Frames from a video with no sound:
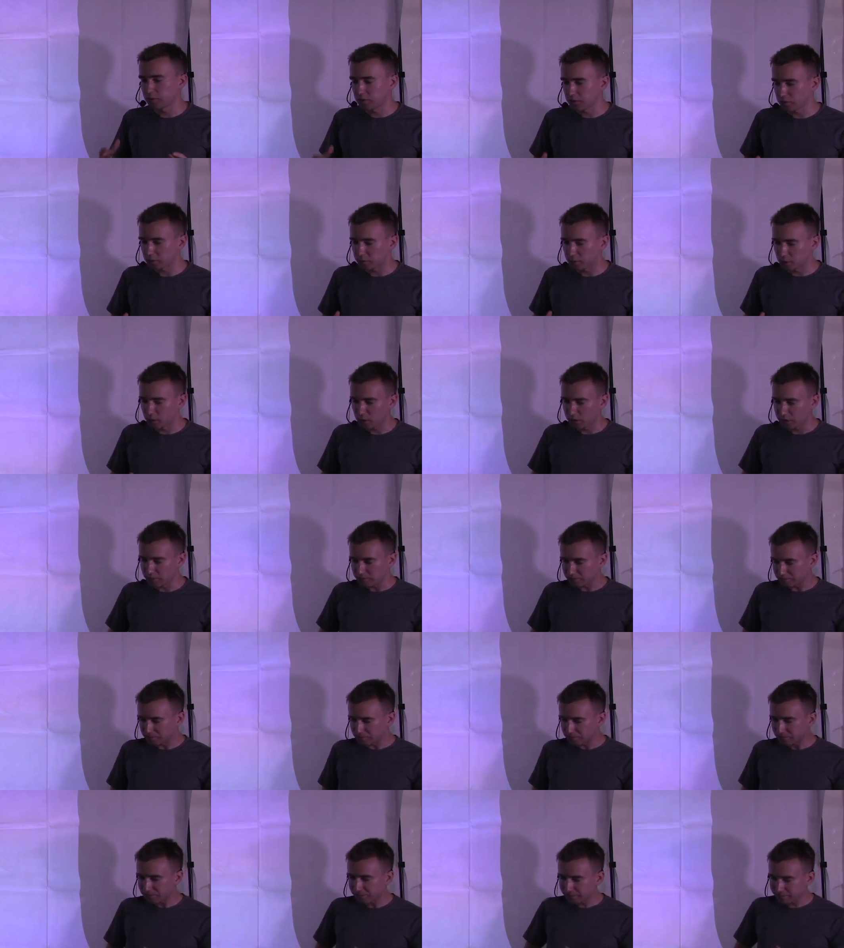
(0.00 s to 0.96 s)

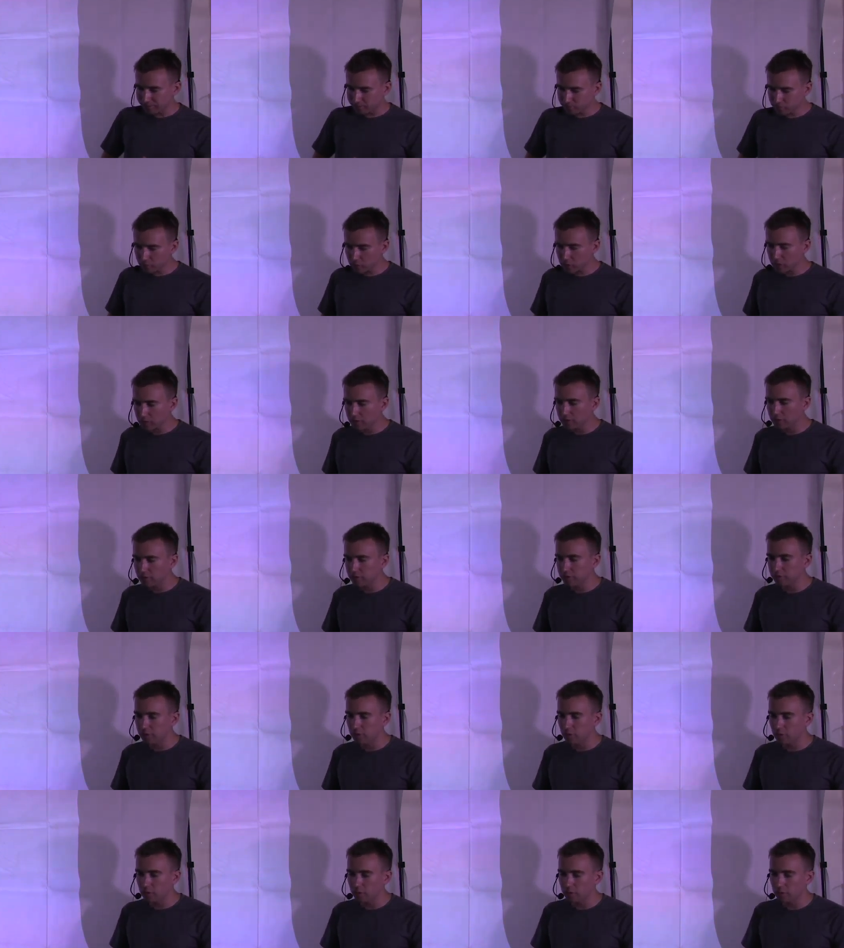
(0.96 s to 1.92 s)
whistleblowing.
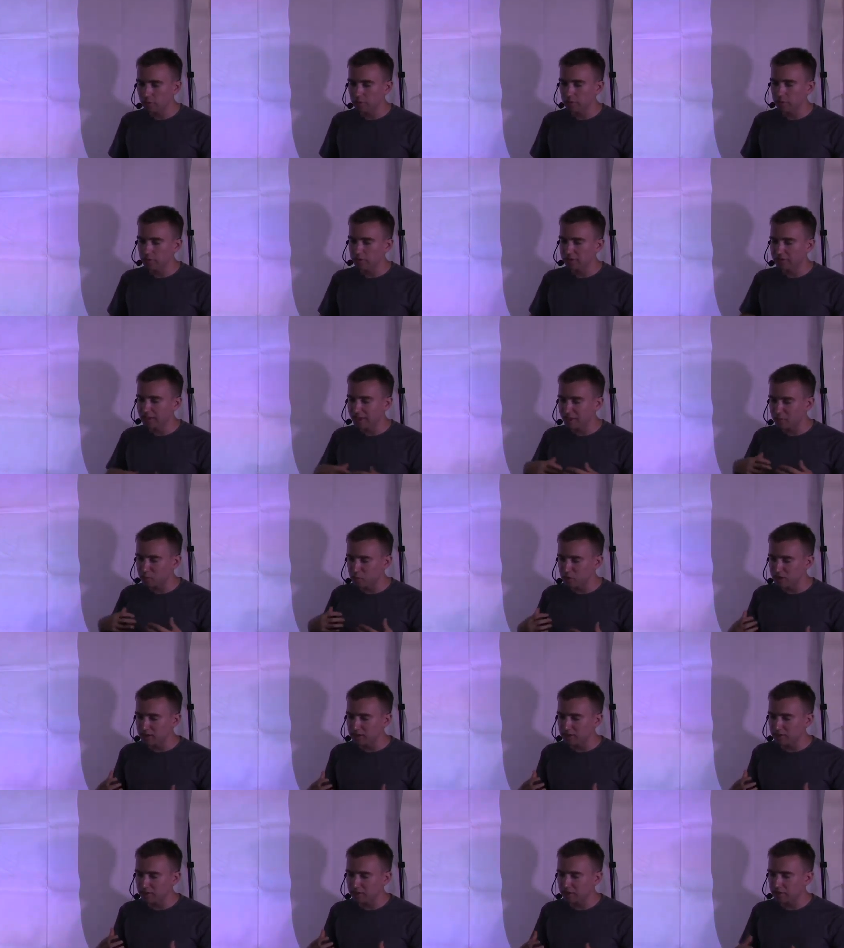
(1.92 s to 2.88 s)
So what that
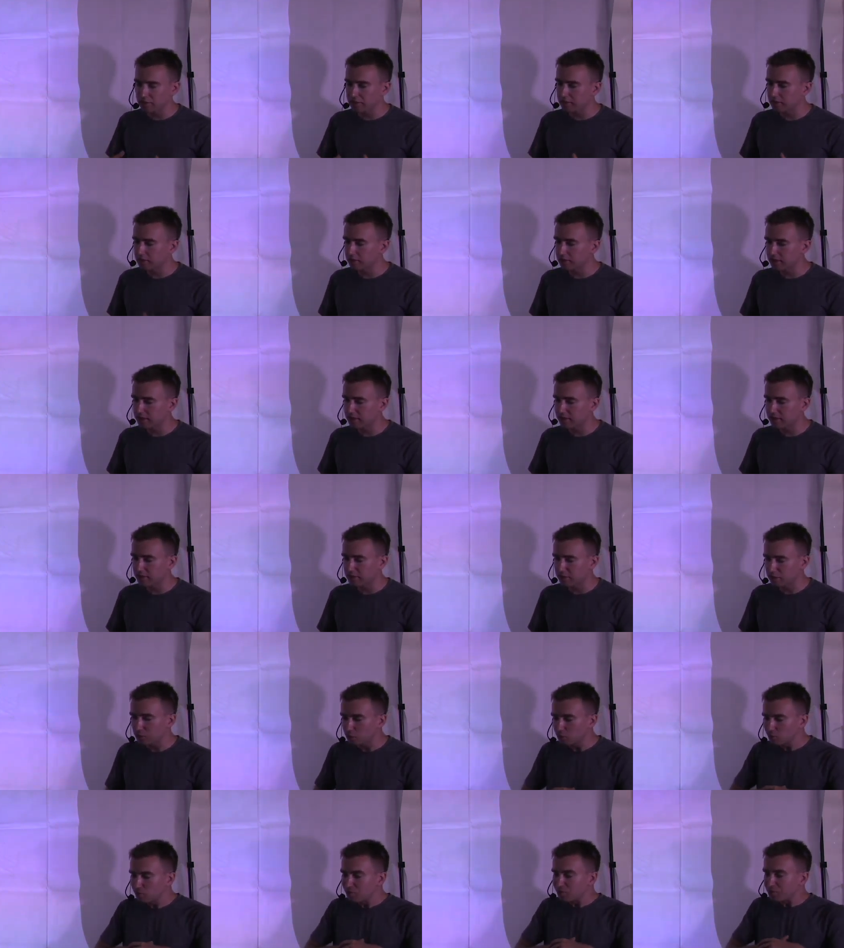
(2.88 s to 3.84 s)
means is